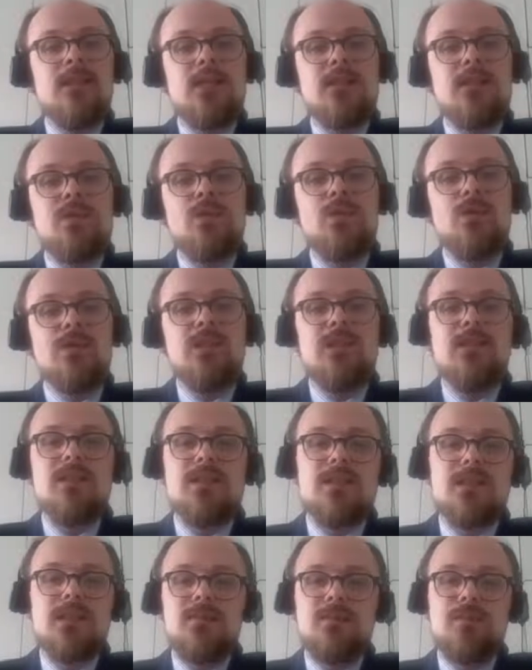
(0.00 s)
As you know, this
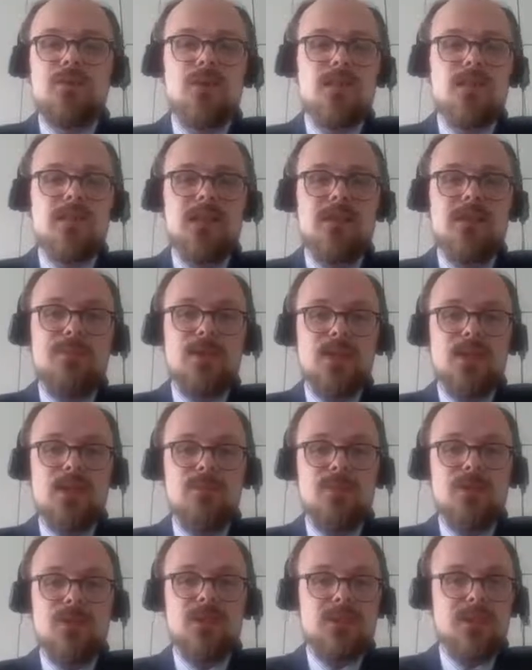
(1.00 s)
is the first time
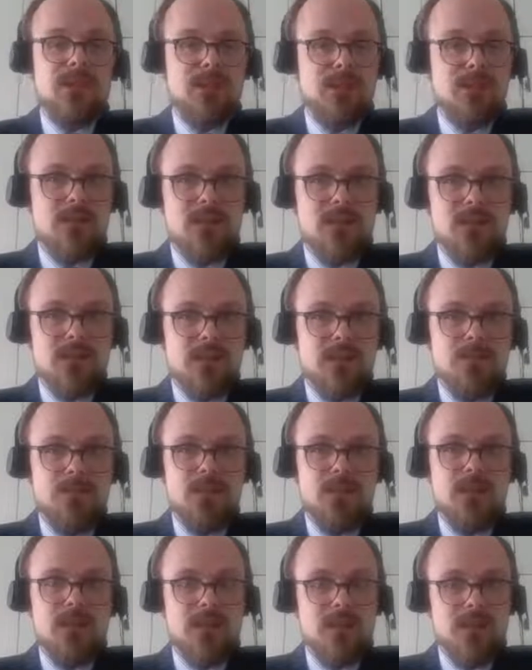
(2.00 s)
ever that this
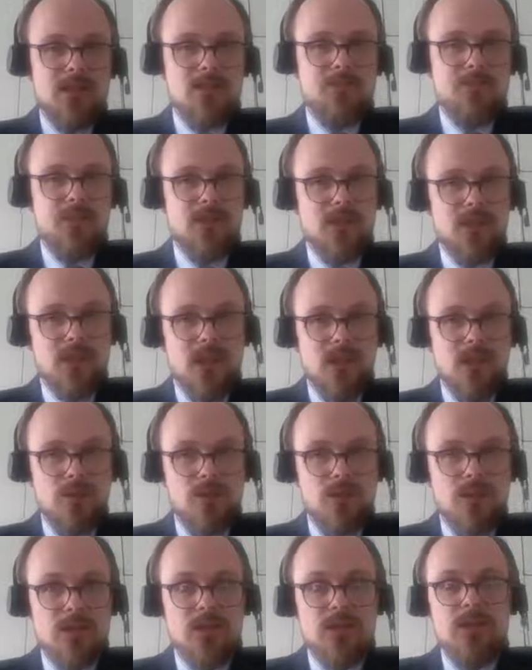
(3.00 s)
topic has been
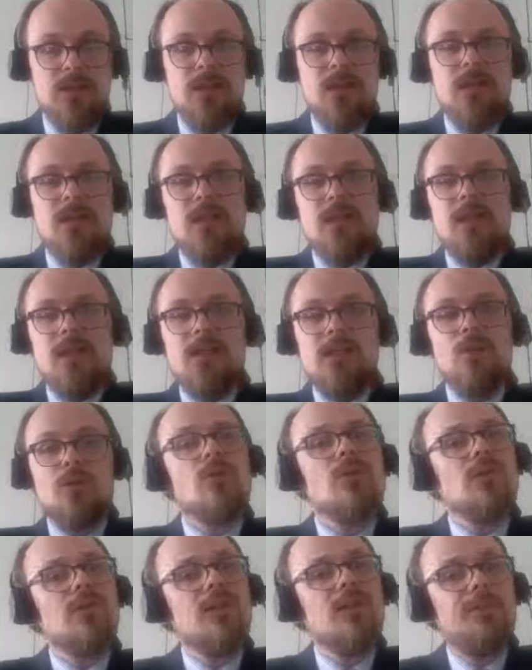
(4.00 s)
launched. And
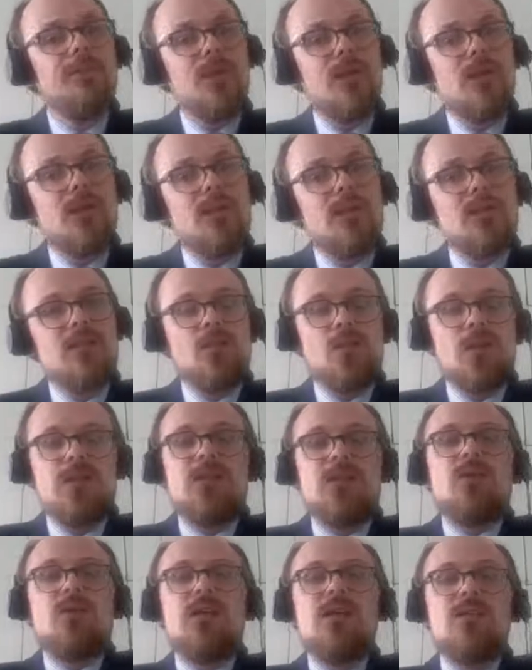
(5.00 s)
also in the past, when
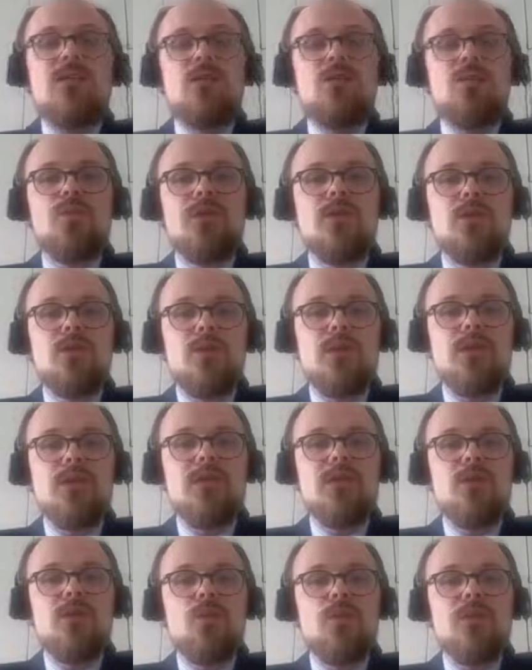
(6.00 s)
Horizon
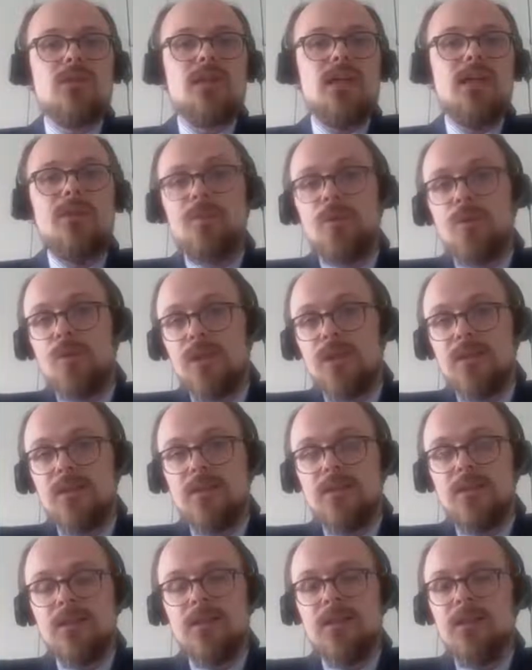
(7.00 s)
2020 was up and
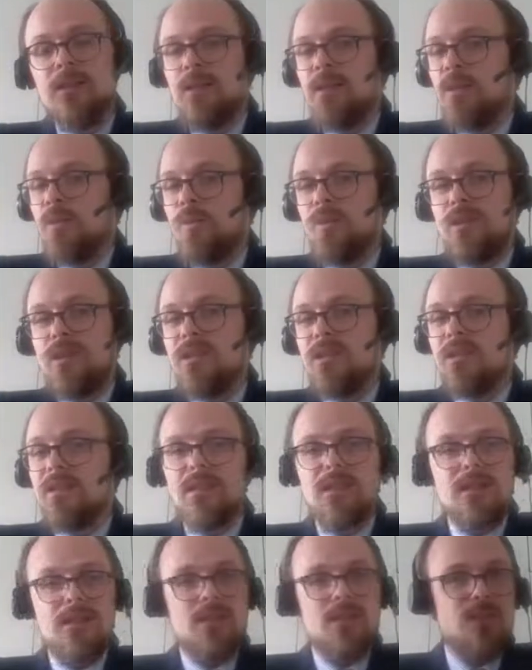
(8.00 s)
running, we didn't
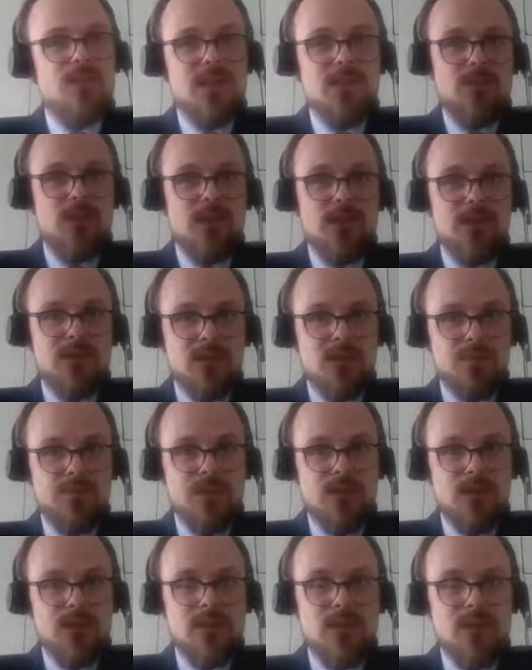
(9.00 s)
have similar
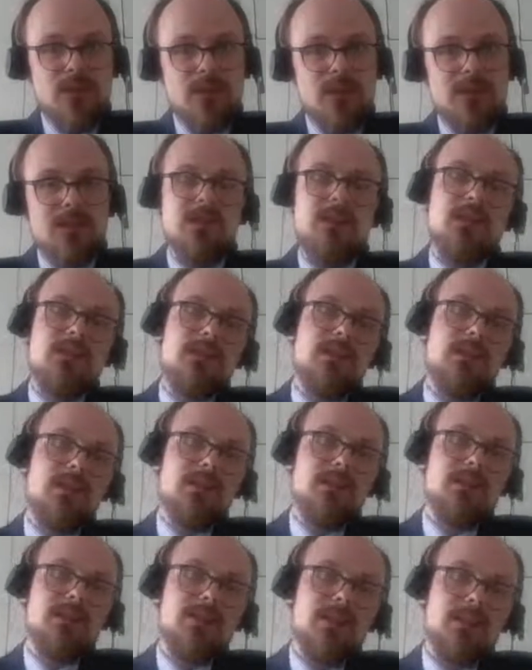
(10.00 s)
topics, at least
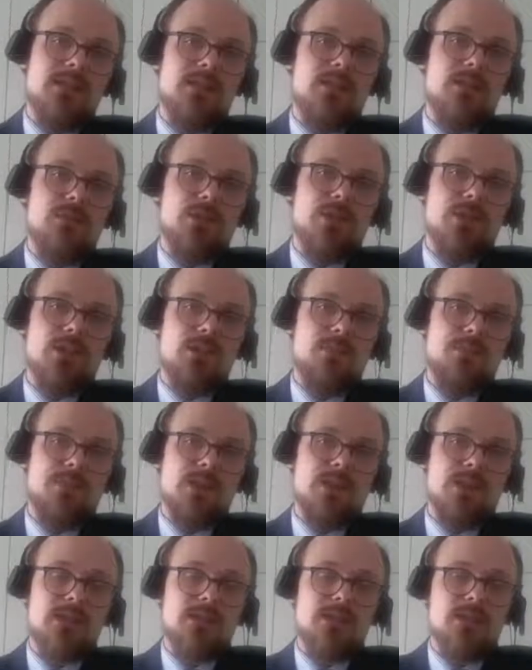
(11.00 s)
under the energy efficiency
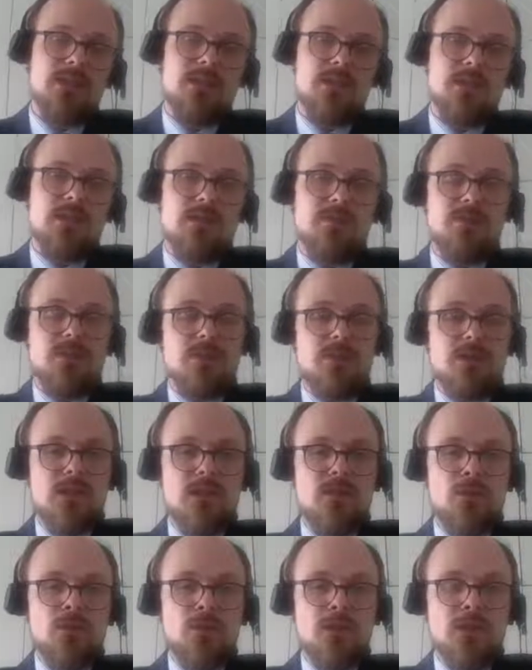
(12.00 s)
part of
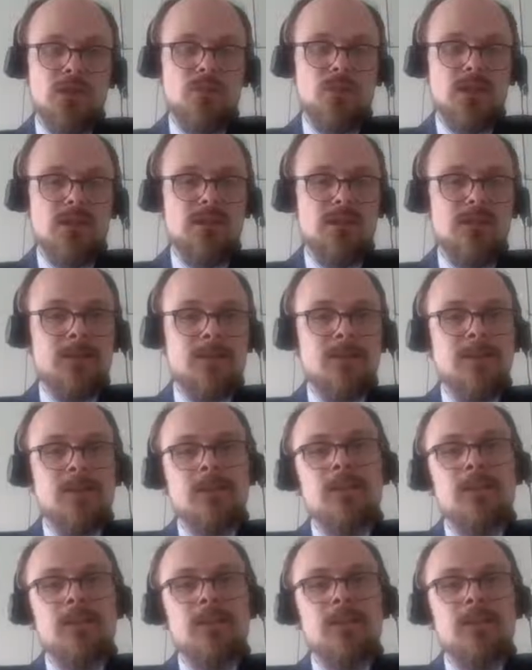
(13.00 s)
Horizon 2020.